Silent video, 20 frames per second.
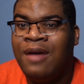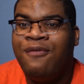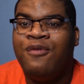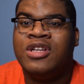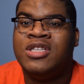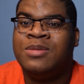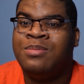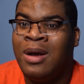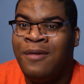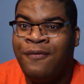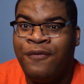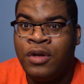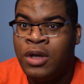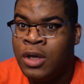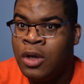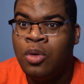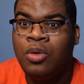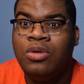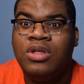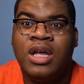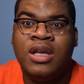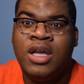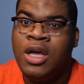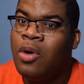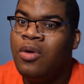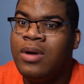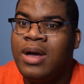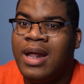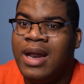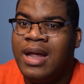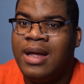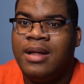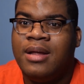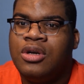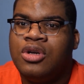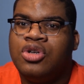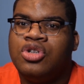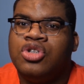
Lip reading: If it's meant for you, then you'll get it.